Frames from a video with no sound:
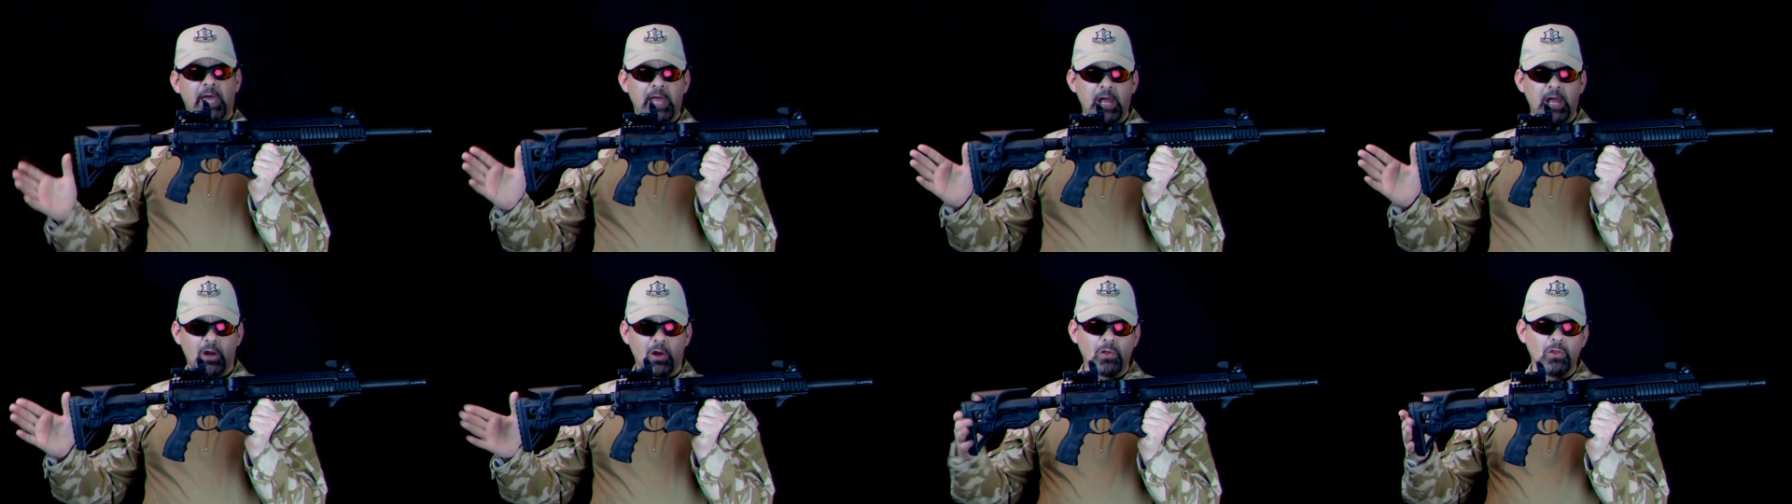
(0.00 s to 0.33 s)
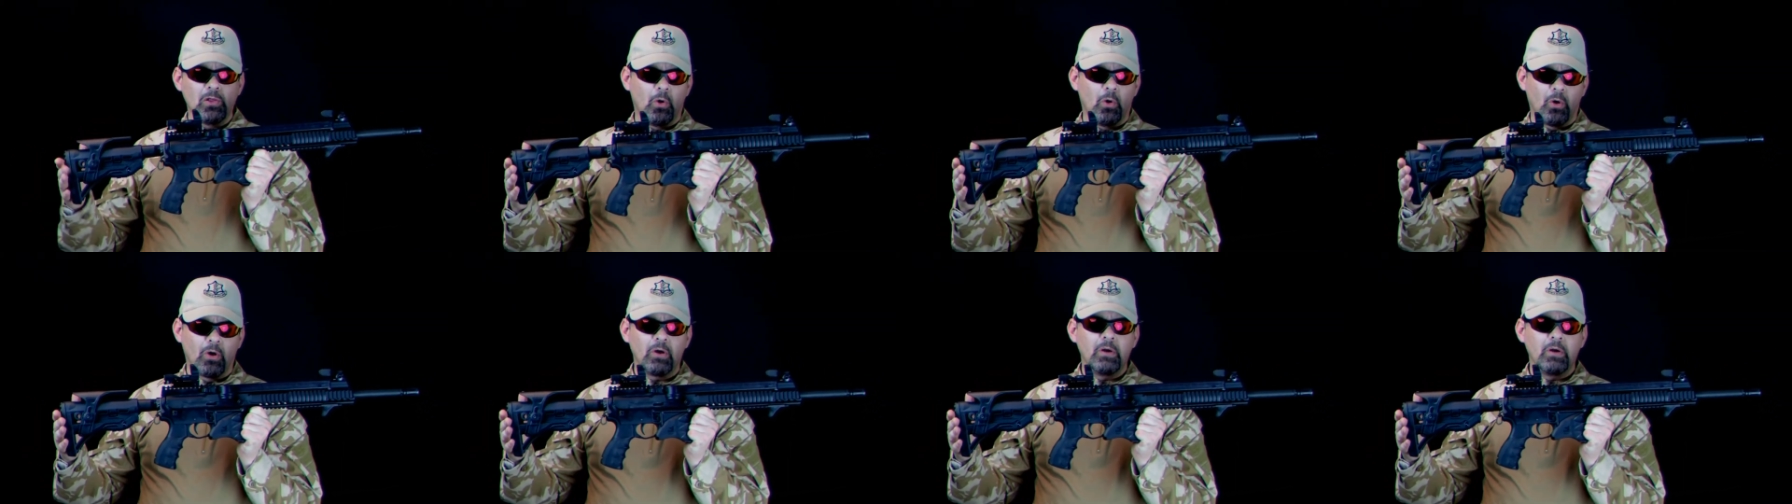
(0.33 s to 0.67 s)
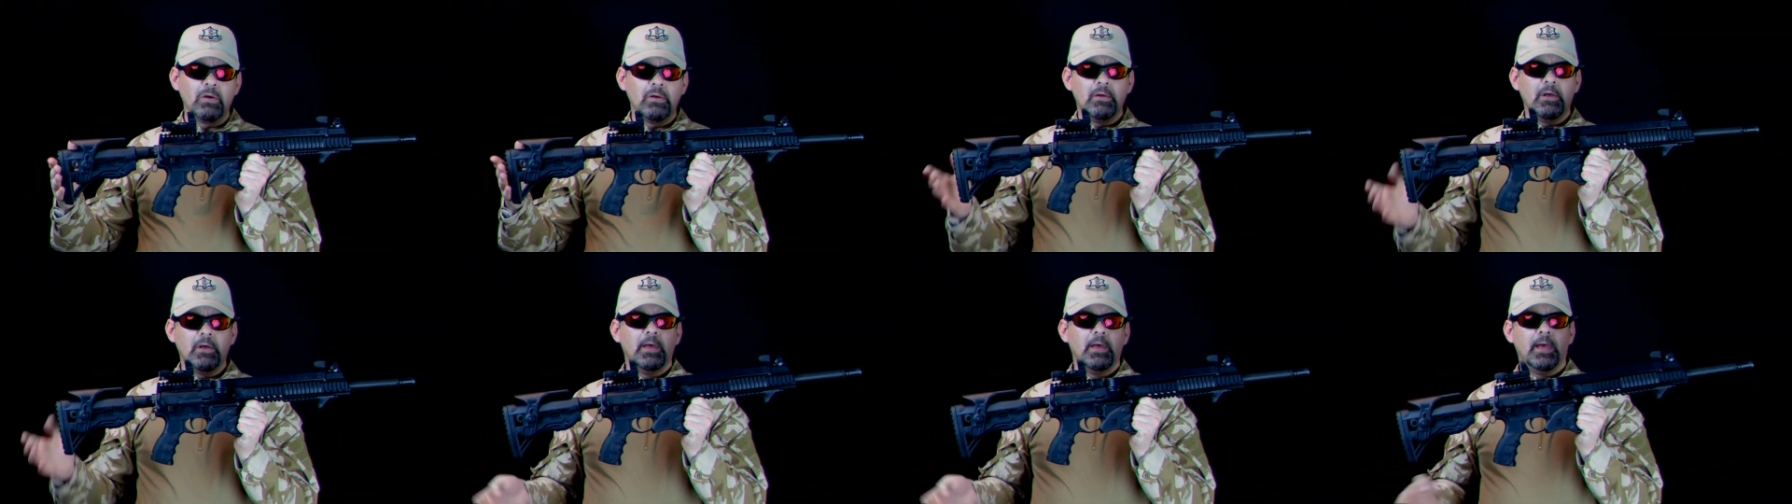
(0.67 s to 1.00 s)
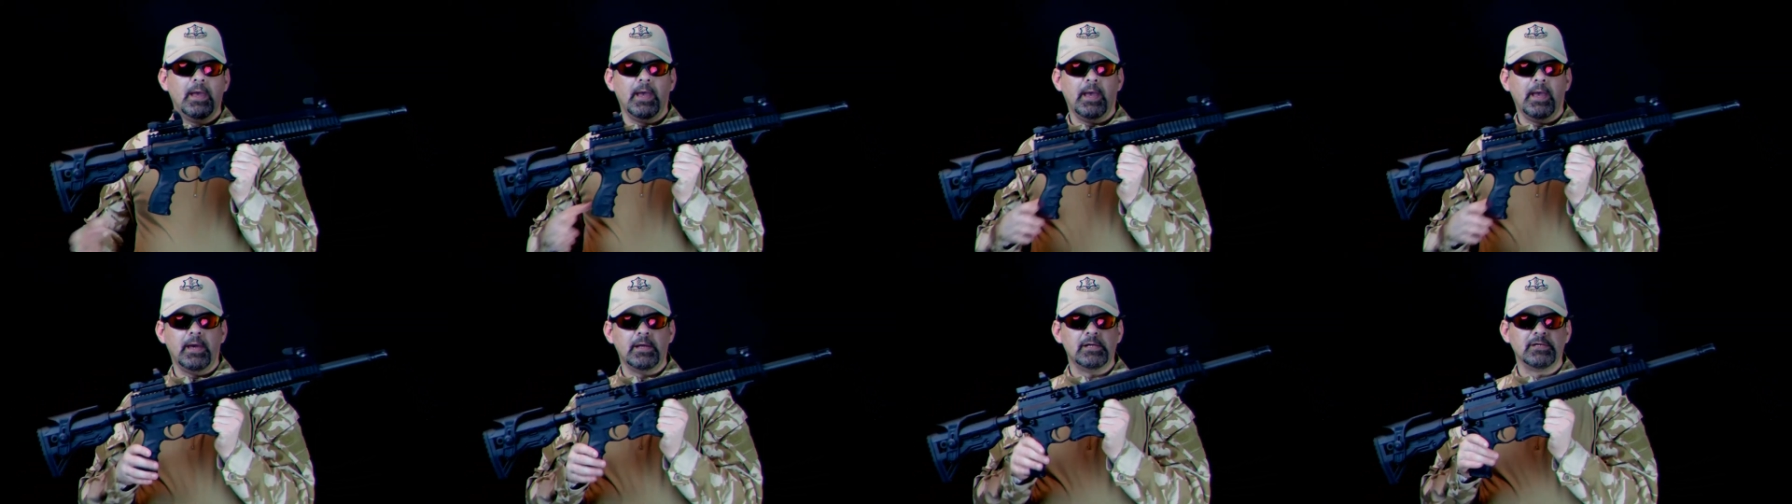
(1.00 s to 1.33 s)
know, AR lower,
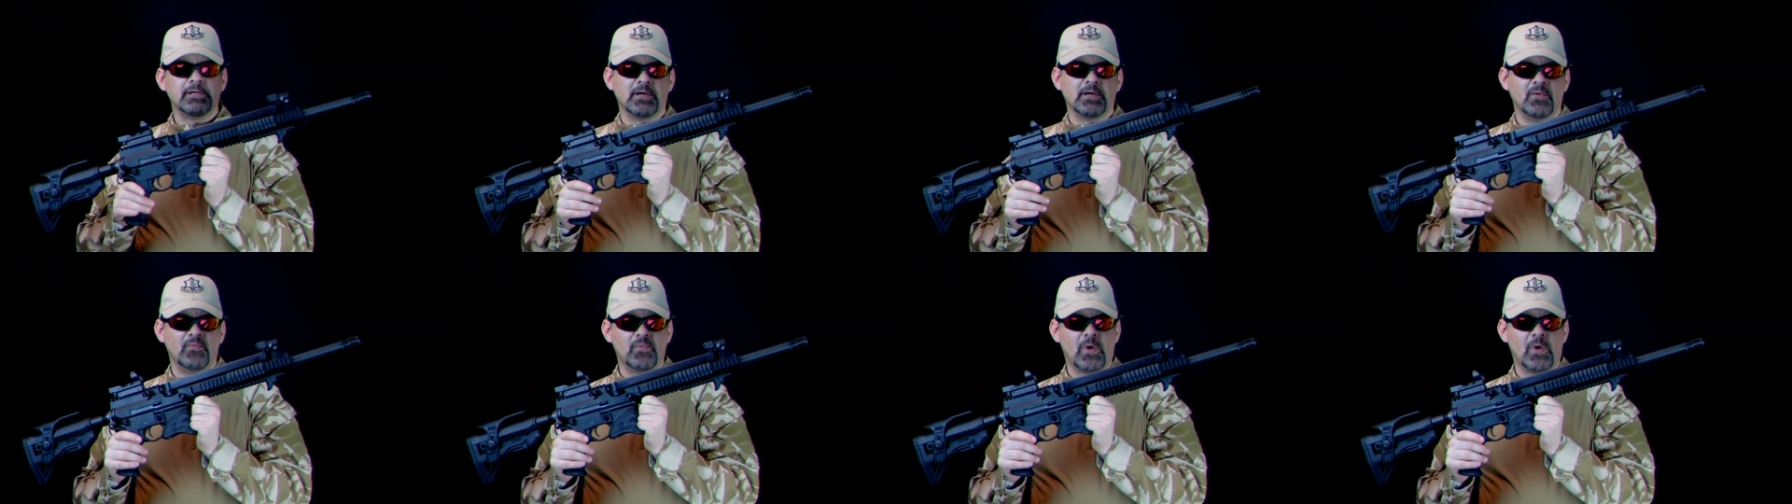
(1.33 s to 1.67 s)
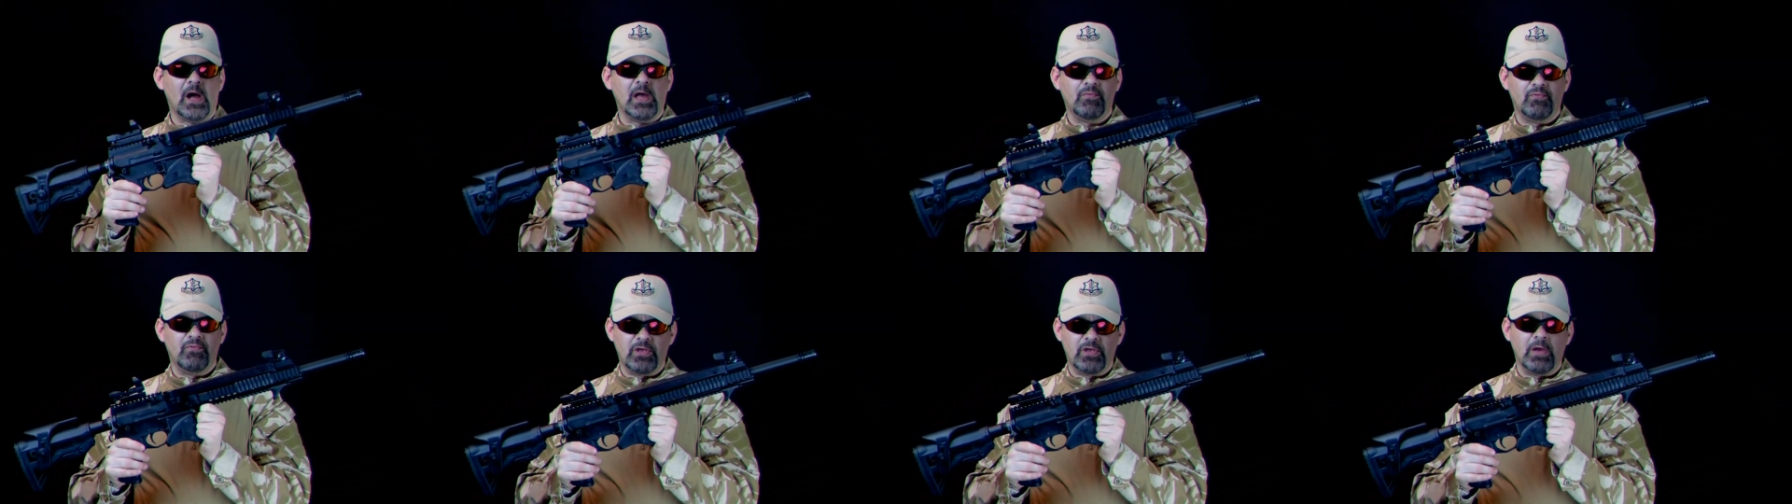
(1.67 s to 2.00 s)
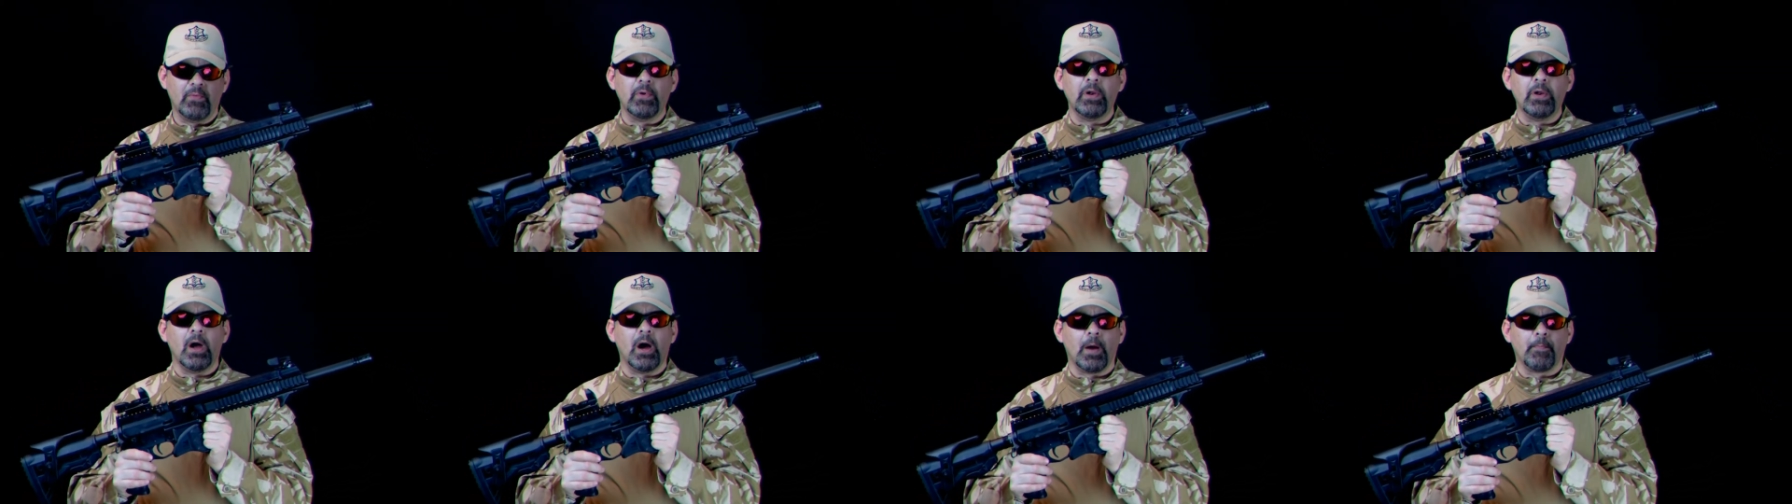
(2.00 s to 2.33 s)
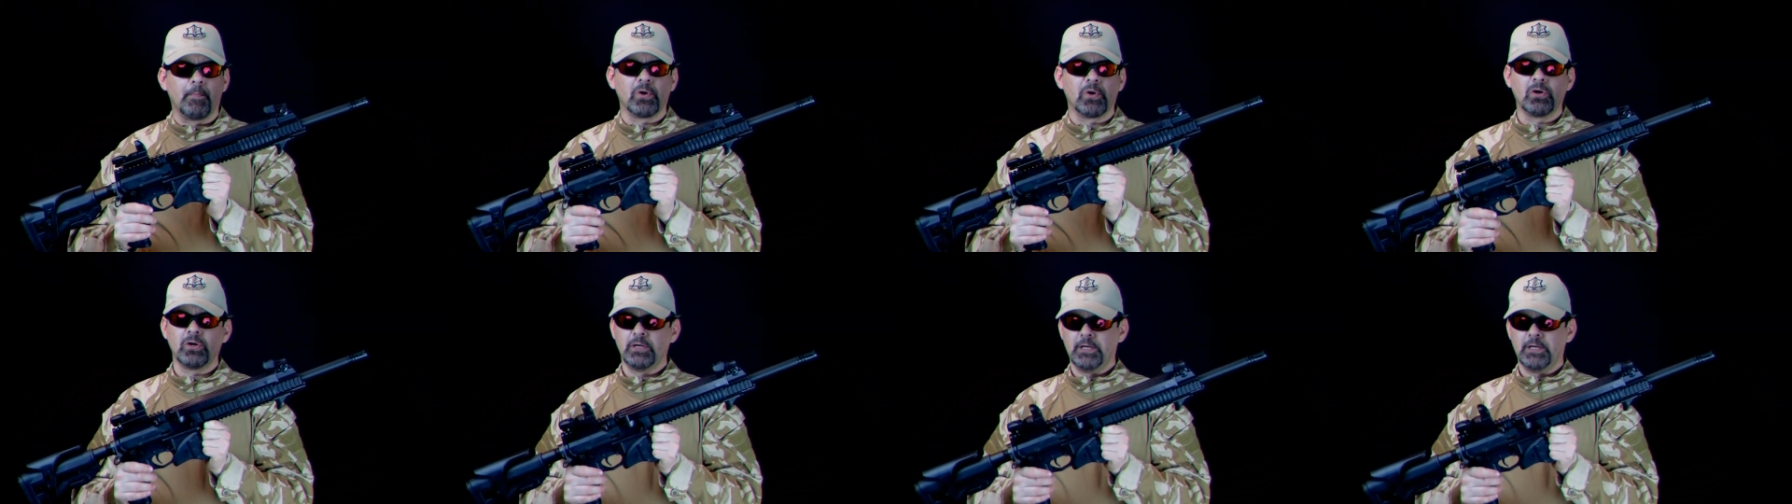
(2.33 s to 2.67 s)
and it's a 5.7
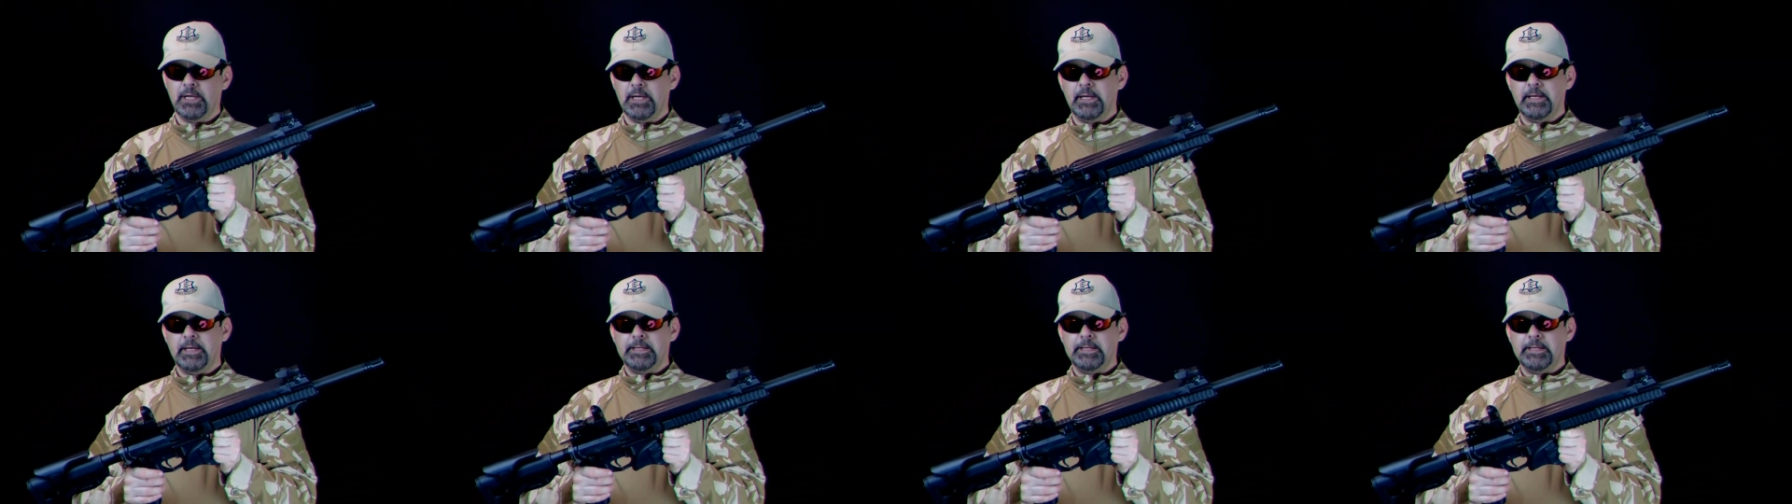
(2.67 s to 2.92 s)
upper.